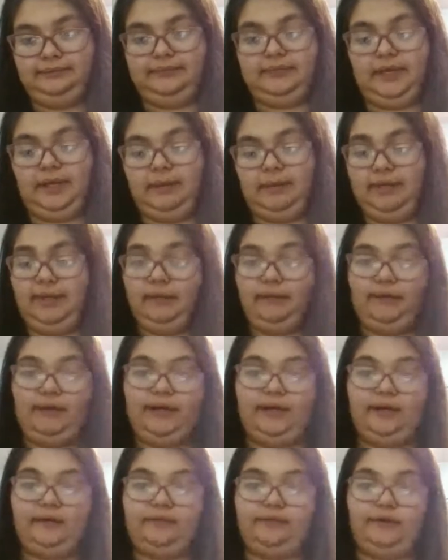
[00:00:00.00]
I'm gonna get
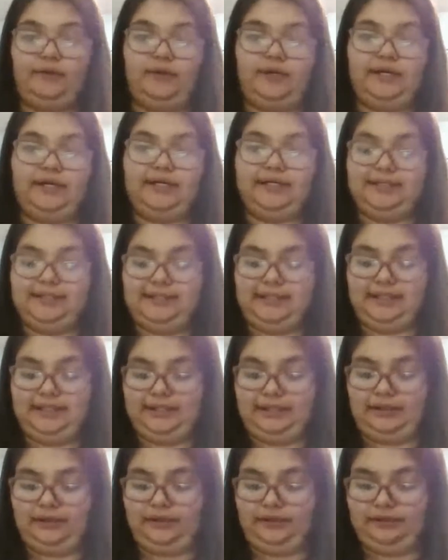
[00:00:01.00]
ready to frog it because I already
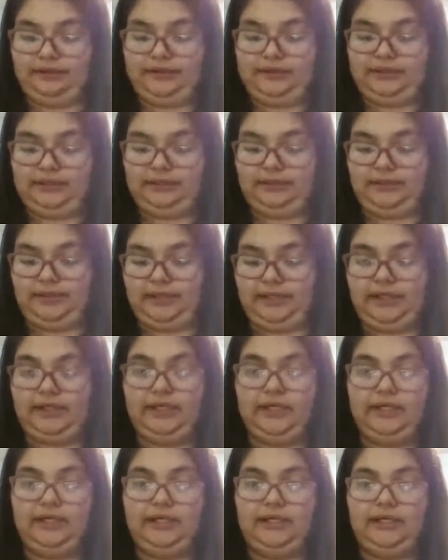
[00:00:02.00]
know you're fixing to be like,
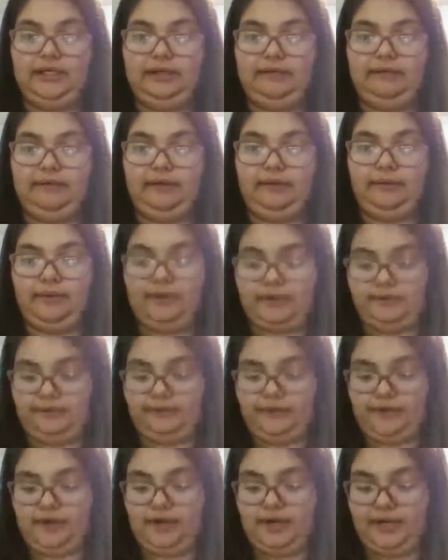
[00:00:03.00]
if you want to
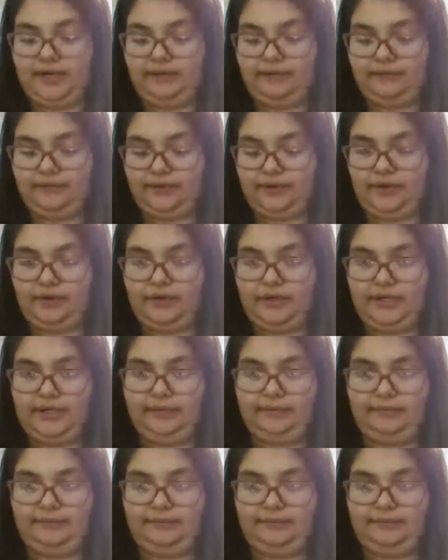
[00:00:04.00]
frog it, frog it.